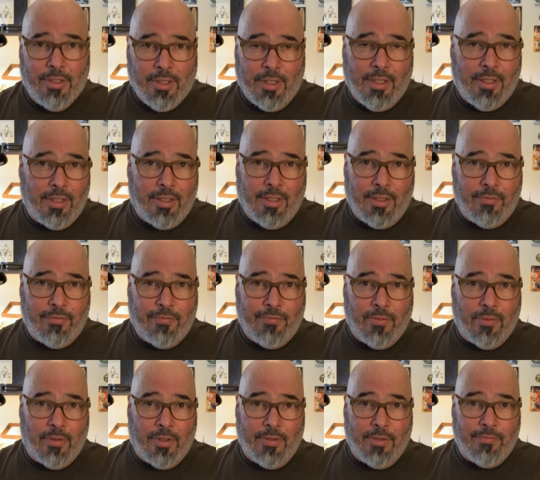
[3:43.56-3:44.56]
a
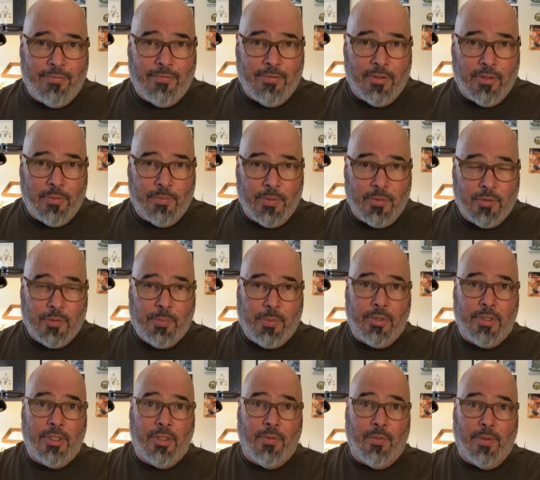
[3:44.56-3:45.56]
foreign film. It was
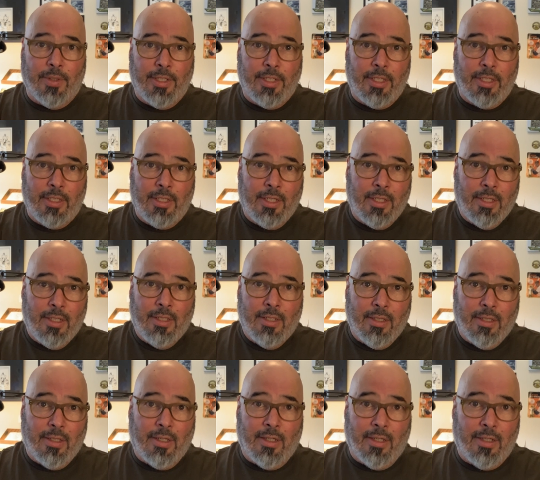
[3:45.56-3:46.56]
pretty gritty.
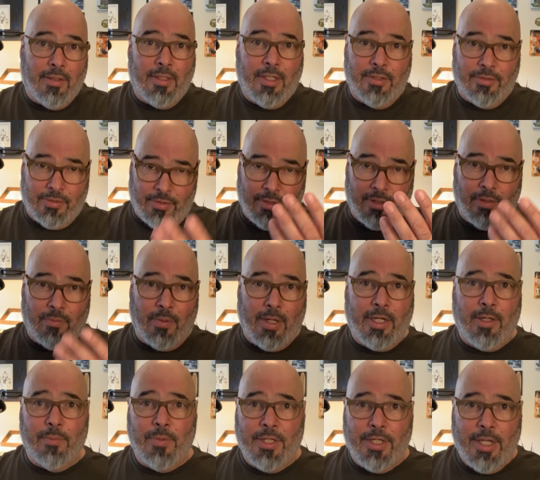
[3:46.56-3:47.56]
Because of their
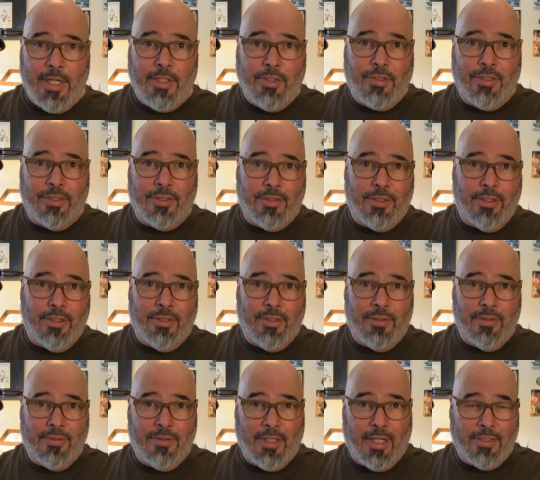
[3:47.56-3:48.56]
recommendation, you
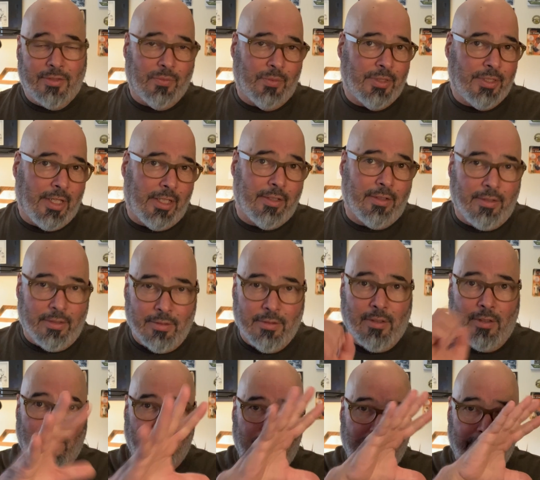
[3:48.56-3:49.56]
know, and I actually went down to the
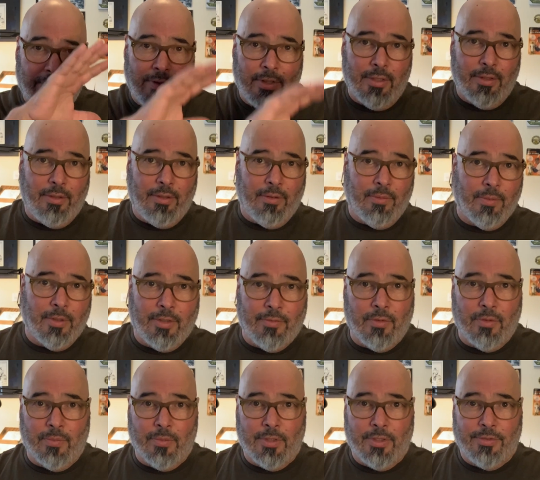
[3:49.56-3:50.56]
art theater or
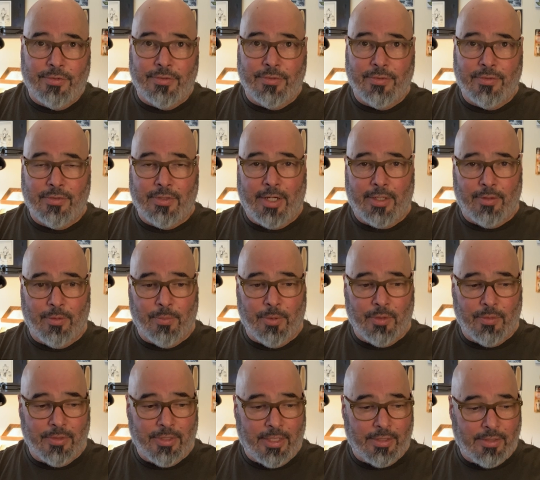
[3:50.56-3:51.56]
whatever it was in
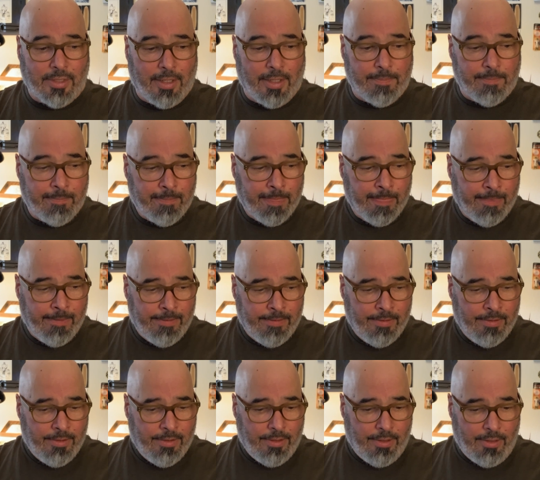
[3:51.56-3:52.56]
Sacramento at that time.
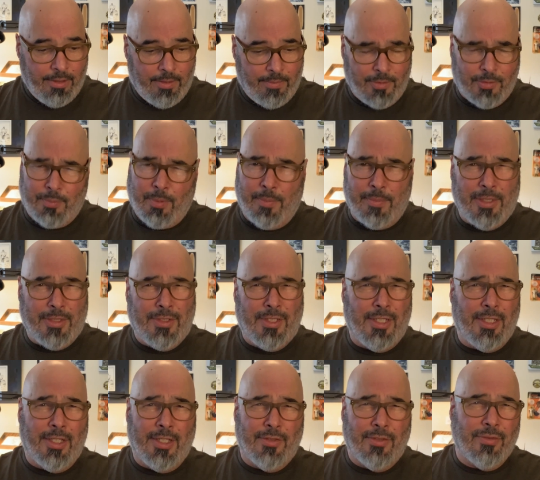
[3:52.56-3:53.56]
I was probably a
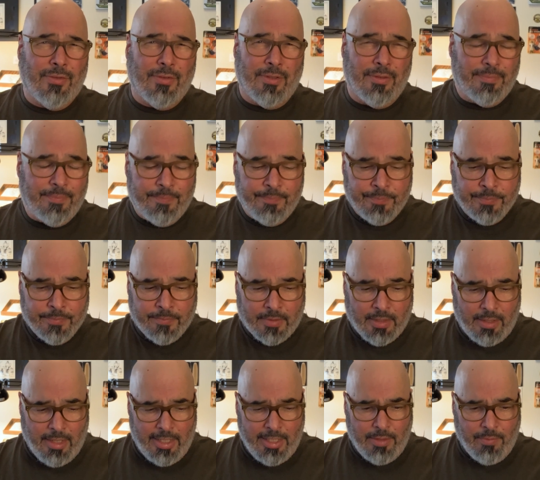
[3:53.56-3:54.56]
teenager then.
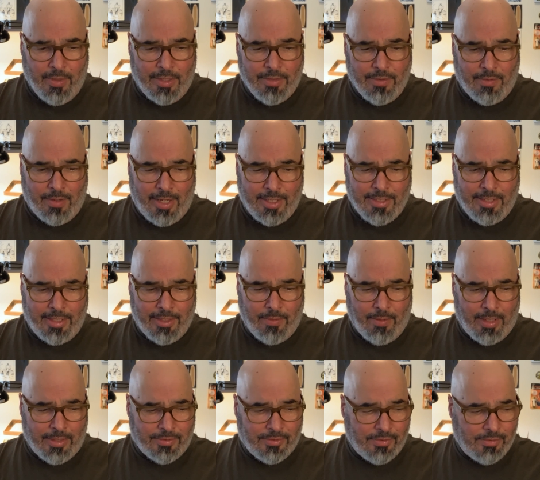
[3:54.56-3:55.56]
Anyway, though, I
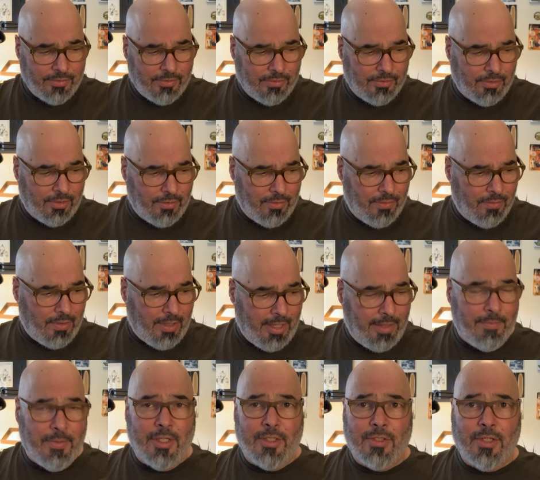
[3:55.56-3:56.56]
digress. So
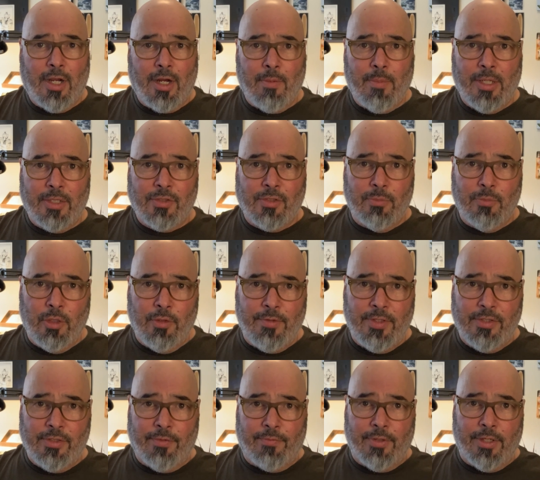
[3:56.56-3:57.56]
I'm going to talk about some
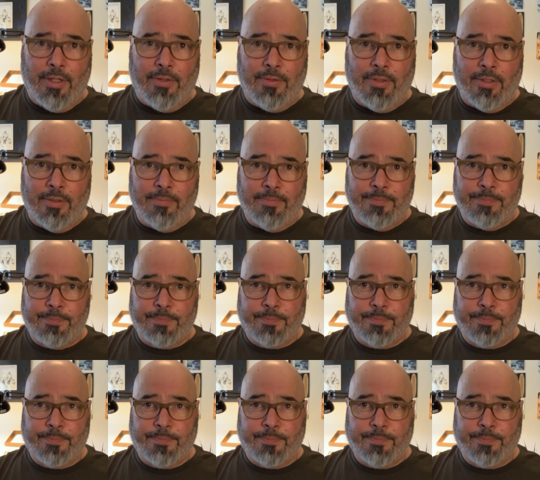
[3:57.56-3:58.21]
movies every now and then.